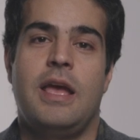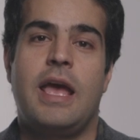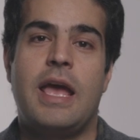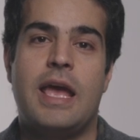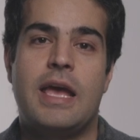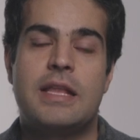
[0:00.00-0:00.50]

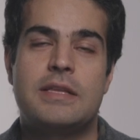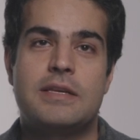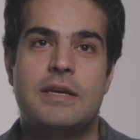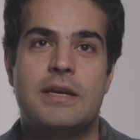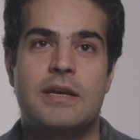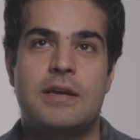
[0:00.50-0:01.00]
and
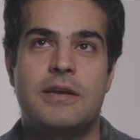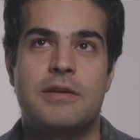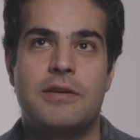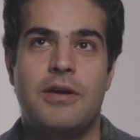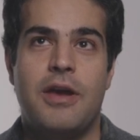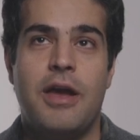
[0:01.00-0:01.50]
uh,
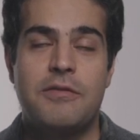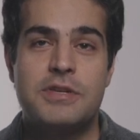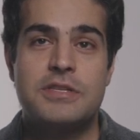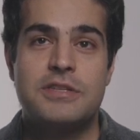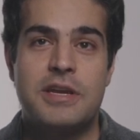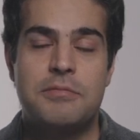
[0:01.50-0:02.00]
I
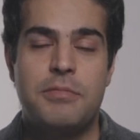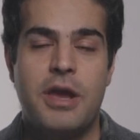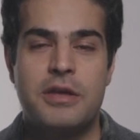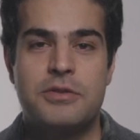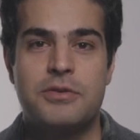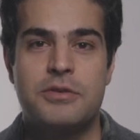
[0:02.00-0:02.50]
just learned
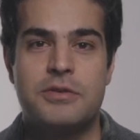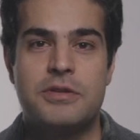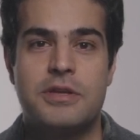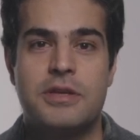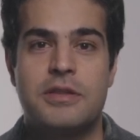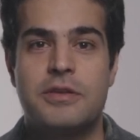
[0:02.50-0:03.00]
Python
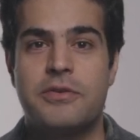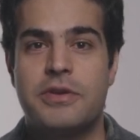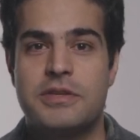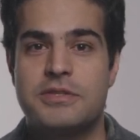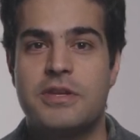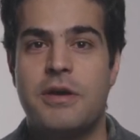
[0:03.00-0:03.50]

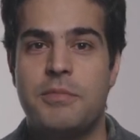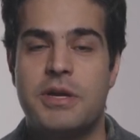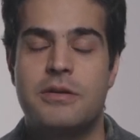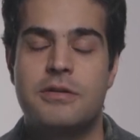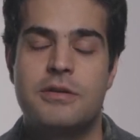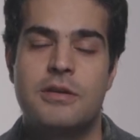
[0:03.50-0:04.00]
during summer,